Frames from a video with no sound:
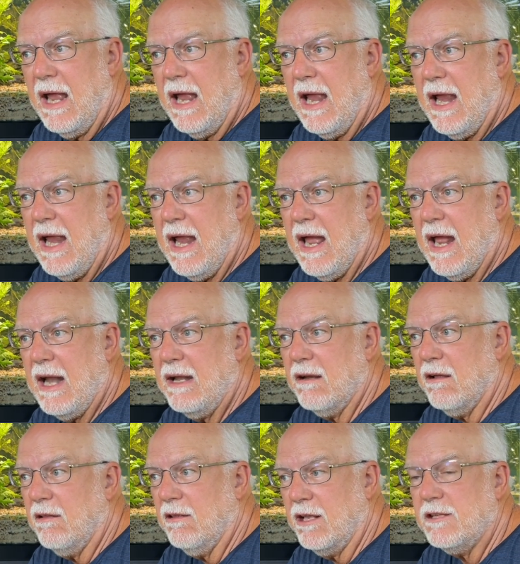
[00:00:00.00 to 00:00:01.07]
And
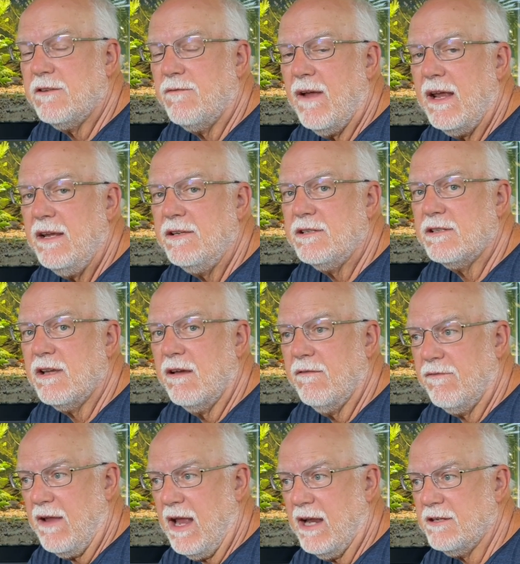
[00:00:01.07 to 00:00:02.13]
let's face
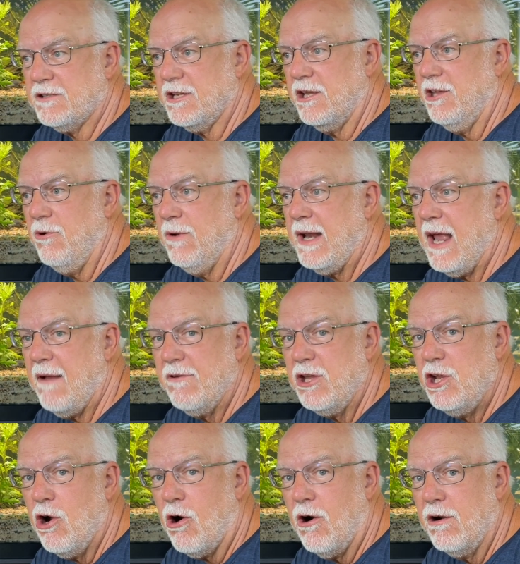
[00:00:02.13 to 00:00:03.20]
facts, you would have a
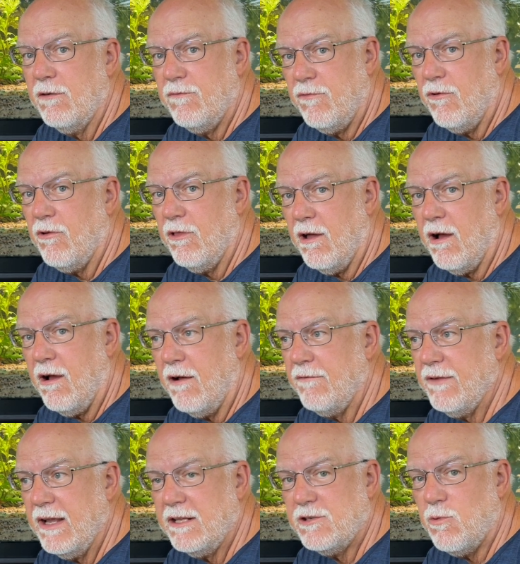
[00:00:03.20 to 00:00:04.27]
yard full of
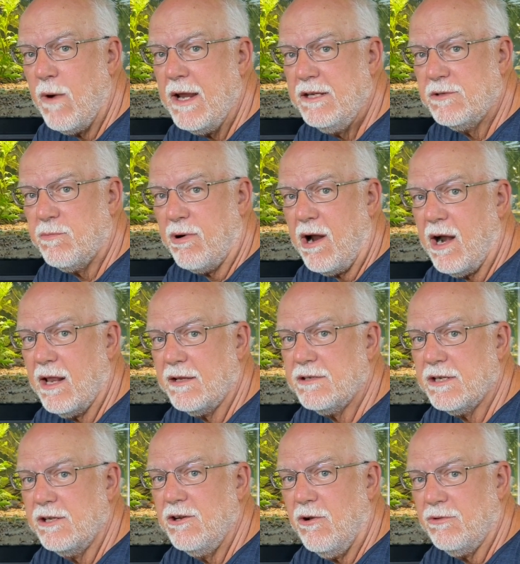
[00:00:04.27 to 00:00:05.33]
its waste products
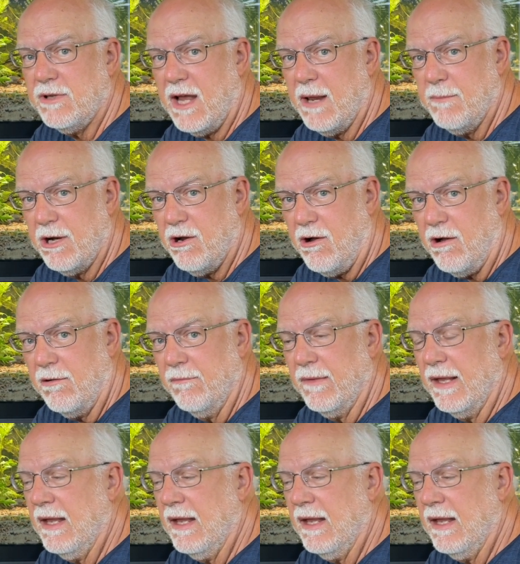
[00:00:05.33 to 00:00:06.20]
in no time at all.